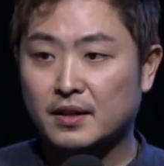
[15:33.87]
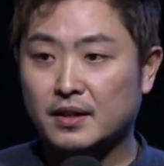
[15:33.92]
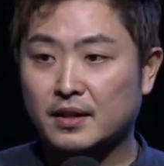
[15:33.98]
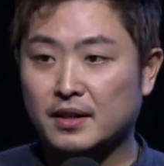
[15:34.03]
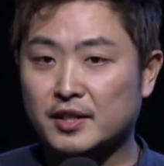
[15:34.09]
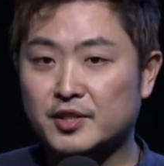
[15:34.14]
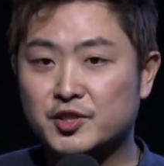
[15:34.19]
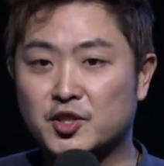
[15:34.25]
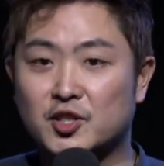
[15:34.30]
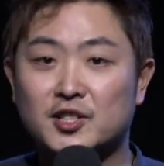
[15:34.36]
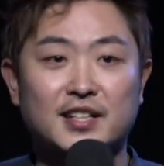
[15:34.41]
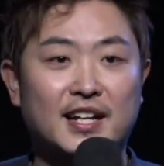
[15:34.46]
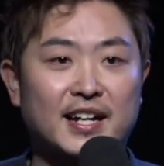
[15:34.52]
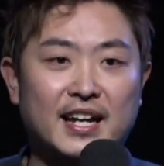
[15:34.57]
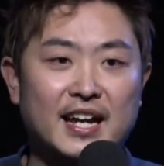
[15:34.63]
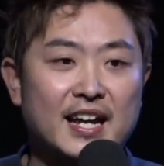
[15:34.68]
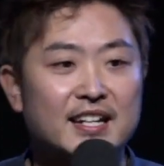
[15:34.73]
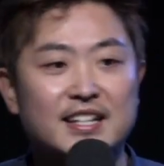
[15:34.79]
it's just like
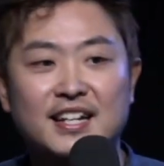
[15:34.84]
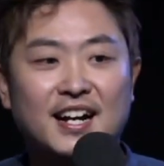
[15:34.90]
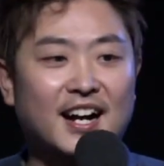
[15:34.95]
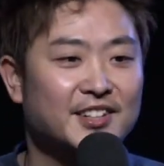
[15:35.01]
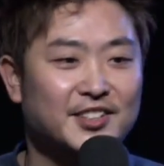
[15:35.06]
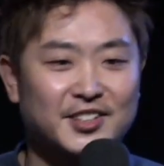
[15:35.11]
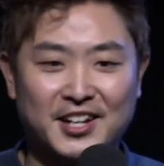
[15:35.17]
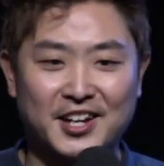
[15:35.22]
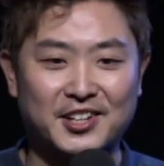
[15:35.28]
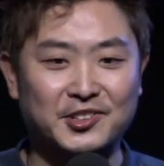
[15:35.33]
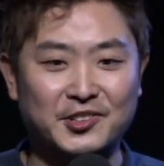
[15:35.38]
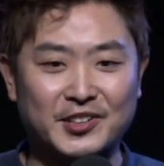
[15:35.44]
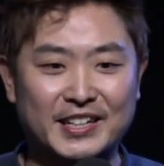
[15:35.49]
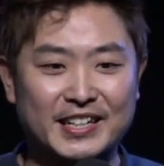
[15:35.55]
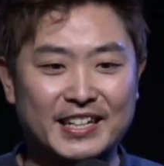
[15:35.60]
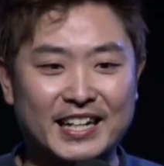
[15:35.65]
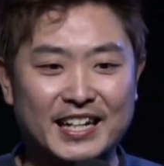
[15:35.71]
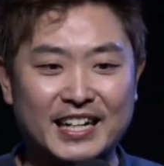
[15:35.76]
any other
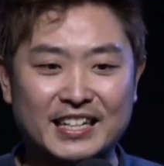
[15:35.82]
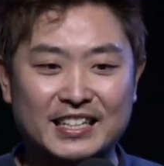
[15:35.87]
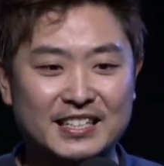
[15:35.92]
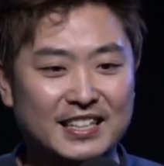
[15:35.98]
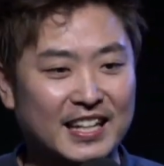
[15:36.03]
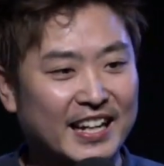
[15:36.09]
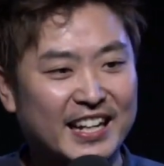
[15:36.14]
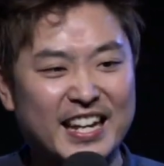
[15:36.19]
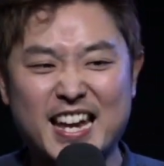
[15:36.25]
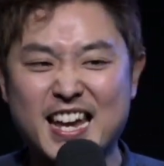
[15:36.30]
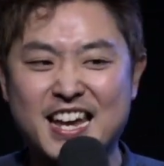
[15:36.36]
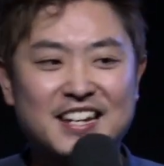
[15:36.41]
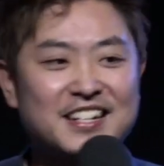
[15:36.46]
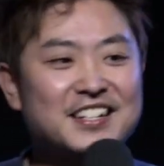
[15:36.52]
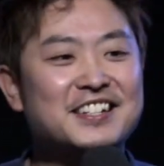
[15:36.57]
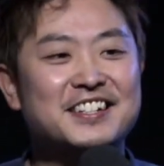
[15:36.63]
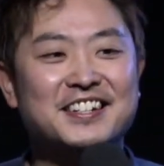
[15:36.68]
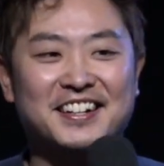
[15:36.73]
gathering. It's like
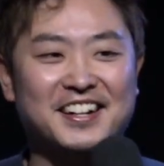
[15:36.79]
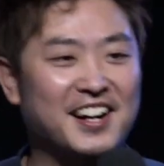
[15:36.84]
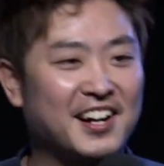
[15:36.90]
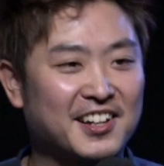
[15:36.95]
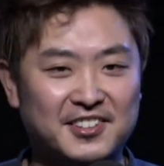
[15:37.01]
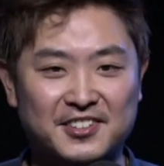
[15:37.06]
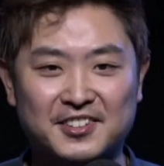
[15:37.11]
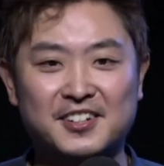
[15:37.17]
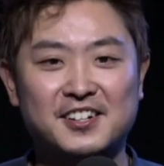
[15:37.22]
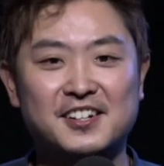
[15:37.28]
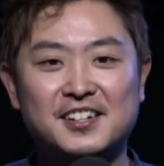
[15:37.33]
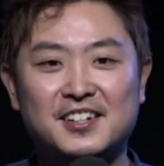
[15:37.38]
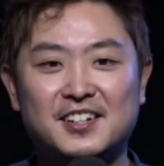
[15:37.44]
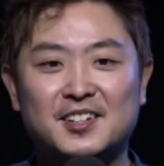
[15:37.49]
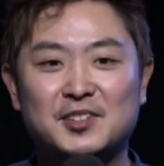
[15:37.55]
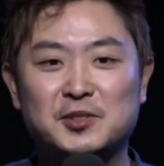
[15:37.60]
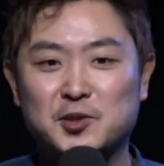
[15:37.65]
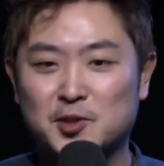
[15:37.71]
any other
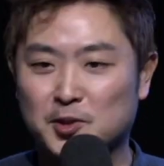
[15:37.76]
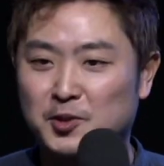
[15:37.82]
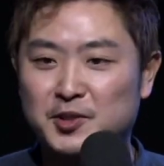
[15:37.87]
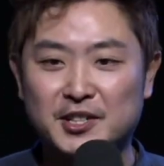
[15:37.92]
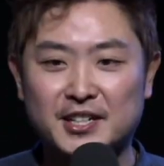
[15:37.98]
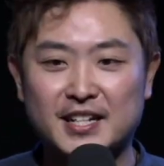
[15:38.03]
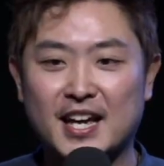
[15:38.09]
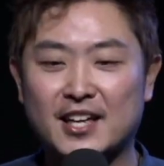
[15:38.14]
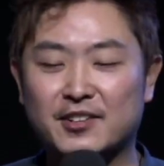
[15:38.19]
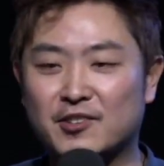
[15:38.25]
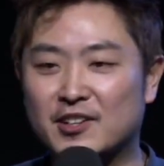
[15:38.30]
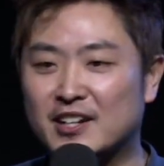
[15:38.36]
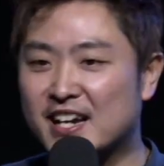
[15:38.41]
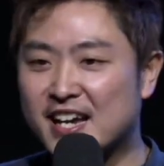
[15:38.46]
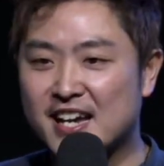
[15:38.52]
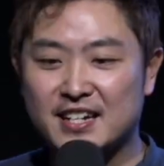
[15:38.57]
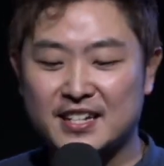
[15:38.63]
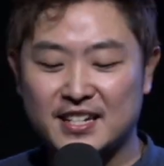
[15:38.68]
social gathering,
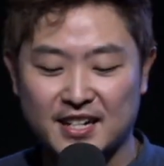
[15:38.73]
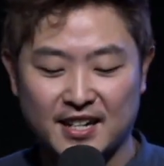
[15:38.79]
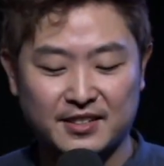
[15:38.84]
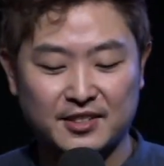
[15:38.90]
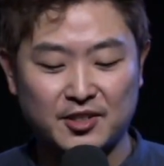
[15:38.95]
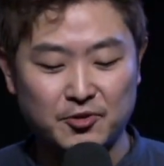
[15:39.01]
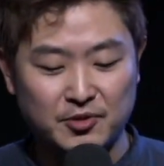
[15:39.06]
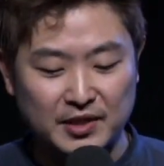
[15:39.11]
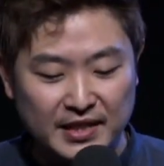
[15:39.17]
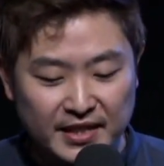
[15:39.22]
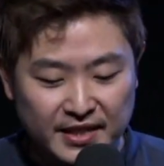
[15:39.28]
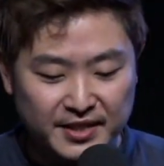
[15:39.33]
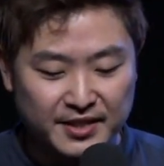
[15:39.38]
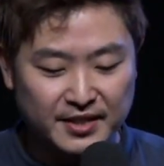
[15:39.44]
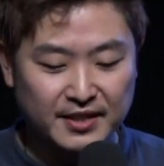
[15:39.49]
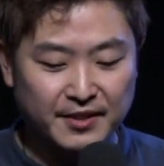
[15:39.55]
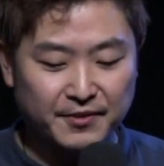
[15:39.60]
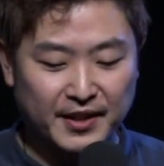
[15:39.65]
any other
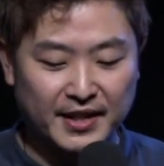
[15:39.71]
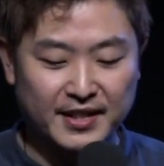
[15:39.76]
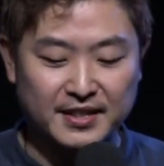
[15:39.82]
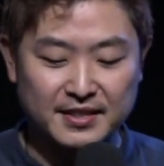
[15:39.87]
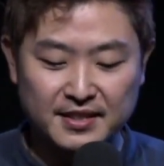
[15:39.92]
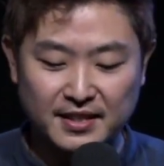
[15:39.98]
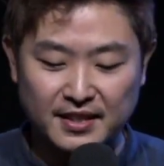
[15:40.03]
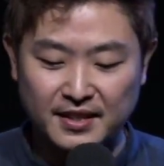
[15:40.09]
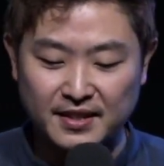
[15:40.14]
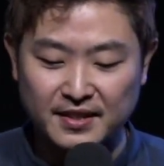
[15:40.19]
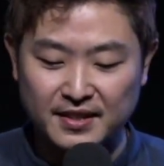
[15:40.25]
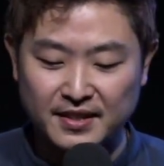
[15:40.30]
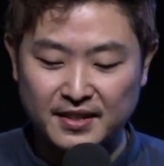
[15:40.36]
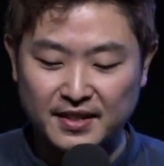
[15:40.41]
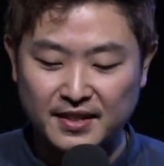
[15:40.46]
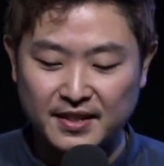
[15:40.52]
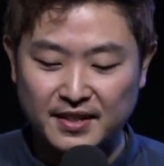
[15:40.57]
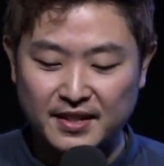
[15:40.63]
religion, if I can say.
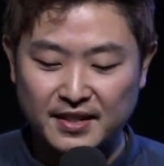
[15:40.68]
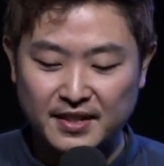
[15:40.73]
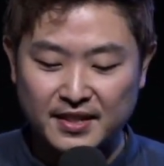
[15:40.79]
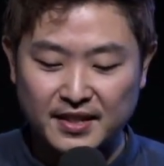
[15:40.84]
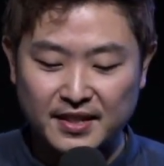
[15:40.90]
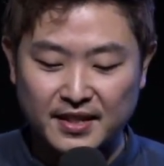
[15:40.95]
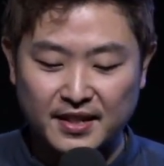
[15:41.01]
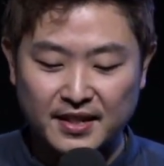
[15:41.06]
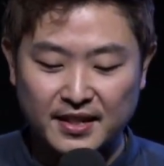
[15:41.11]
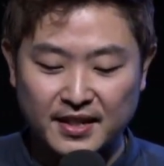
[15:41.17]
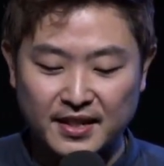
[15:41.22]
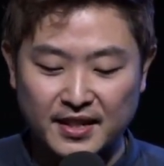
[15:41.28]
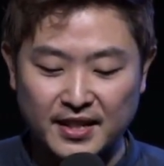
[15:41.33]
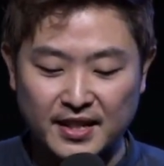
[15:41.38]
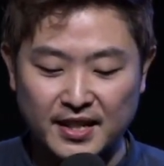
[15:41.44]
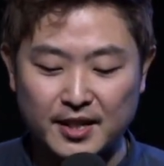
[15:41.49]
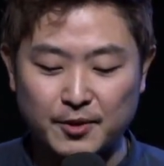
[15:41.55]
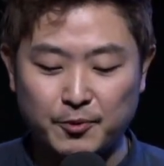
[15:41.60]

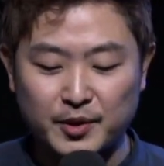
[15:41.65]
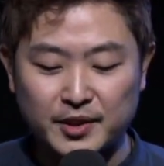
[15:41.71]
And if we